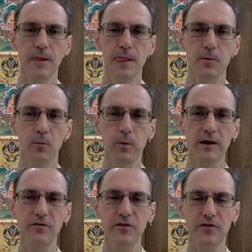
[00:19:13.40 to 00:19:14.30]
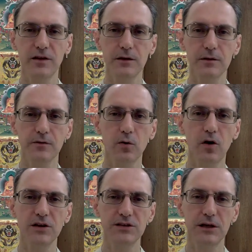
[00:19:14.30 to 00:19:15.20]
one of the things and the
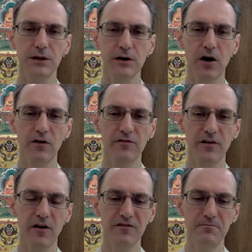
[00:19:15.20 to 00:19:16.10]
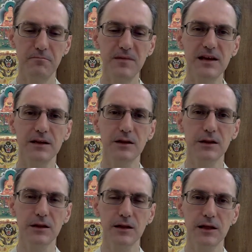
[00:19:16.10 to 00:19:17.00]
qualities of
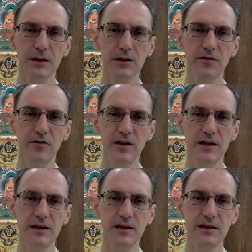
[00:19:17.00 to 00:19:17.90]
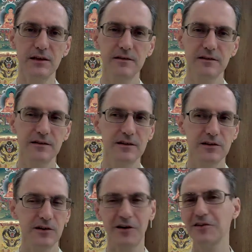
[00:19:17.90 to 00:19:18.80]
meats is
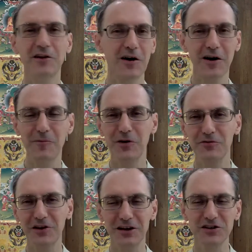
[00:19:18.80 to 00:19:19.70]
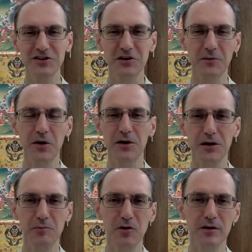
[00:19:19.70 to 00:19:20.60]
now I'm no dietitian, I'm no
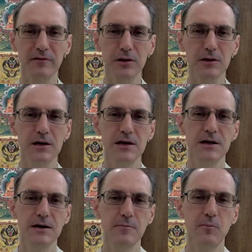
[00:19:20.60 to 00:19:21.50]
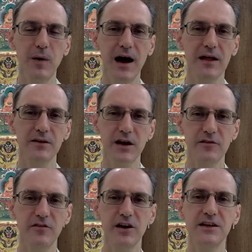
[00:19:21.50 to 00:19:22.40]
expert in this, but kind of
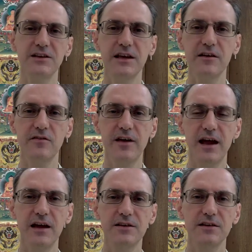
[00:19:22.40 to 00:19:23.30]
the idea that,